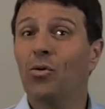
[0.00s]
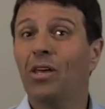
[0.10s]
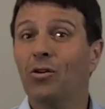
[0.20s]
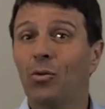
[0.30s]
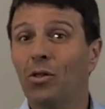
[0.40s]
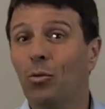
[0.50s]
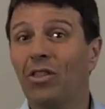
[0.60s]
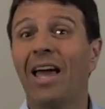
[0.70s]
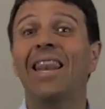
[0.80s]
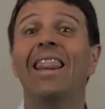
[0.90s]
who they do it
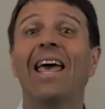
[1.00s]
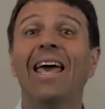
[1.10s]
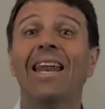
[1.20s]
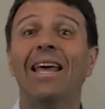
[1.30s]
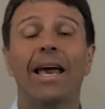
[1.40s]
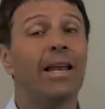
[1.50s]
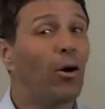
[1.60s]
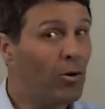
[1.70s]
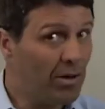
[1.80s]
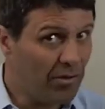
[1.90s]
with, and then,
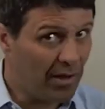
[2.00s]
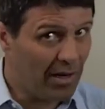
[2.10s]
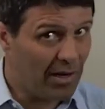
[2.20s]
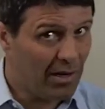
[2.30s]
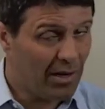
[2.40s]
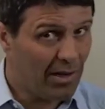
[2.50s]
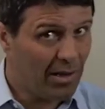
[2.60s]
and only then,